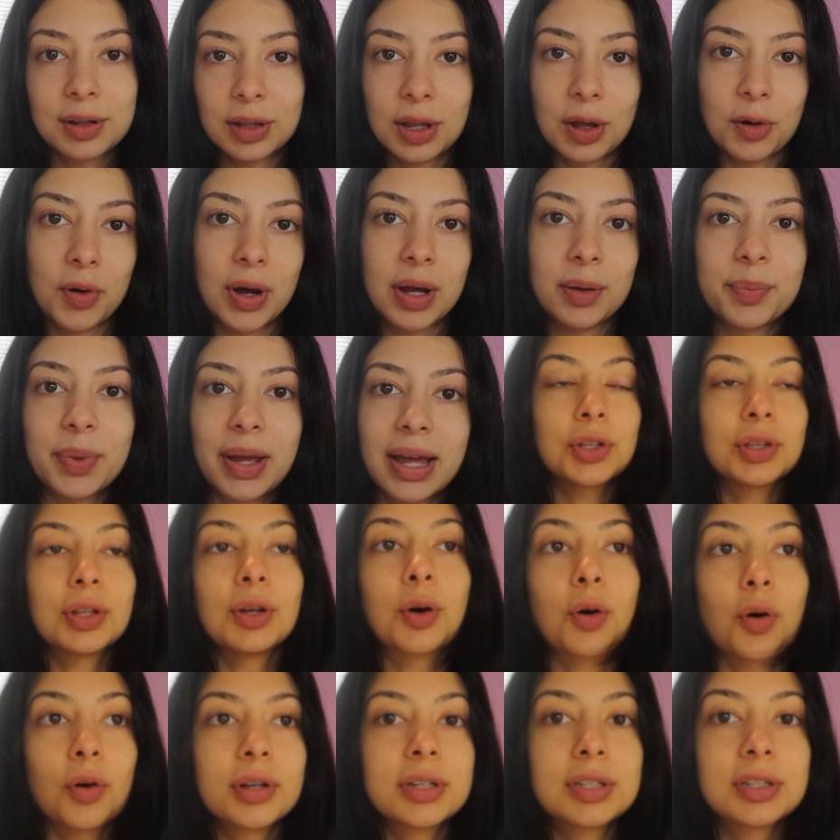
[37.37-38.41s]
glow up. So the
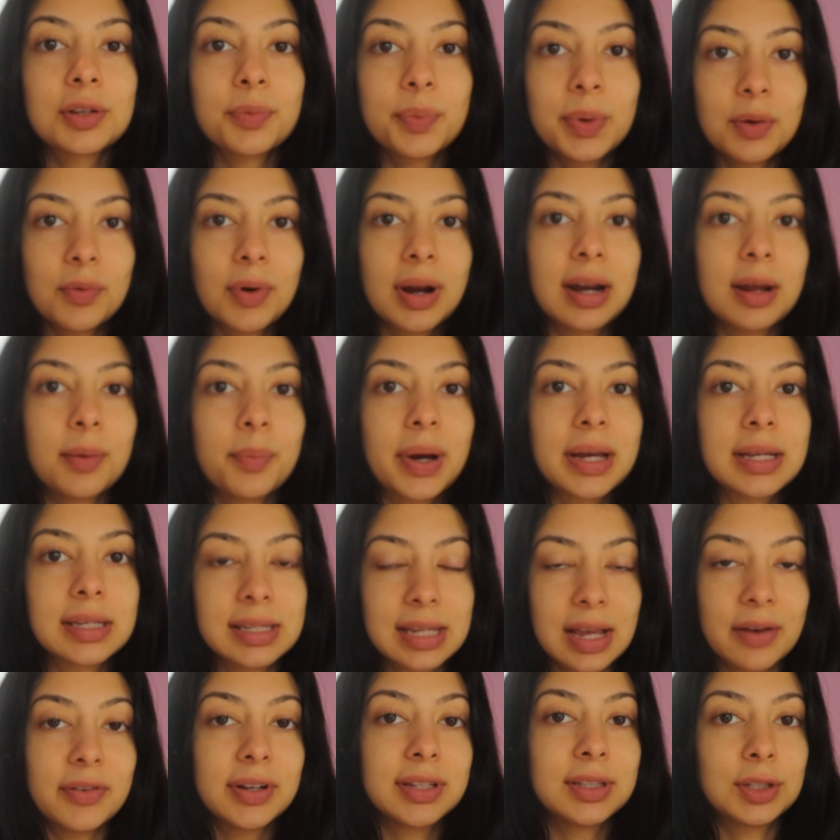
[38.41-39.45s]
goal is to be ready by
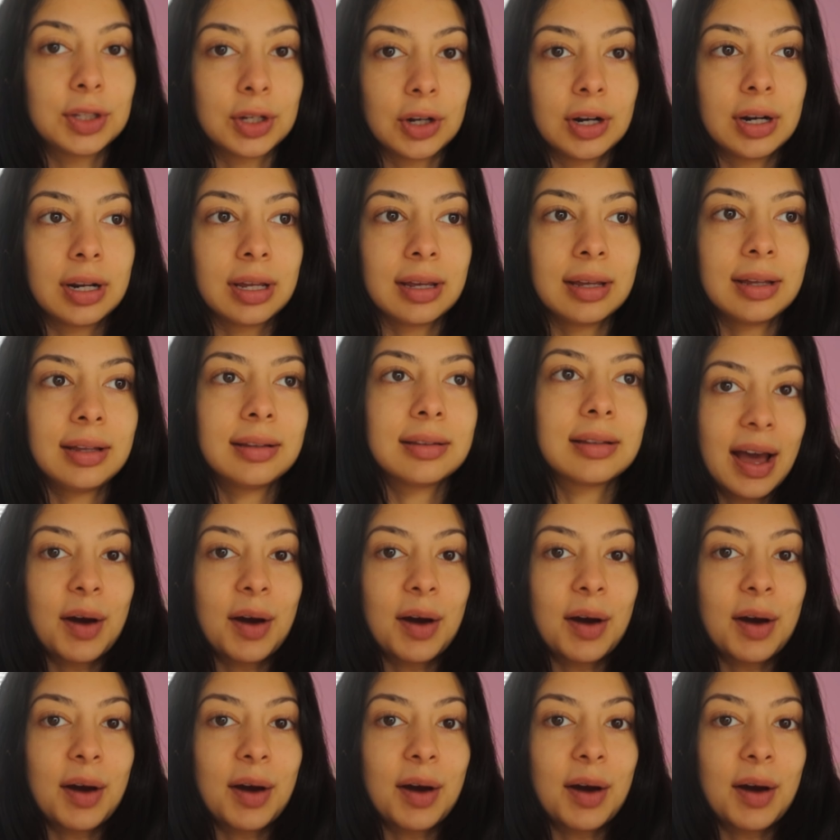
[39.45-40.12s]
7:30.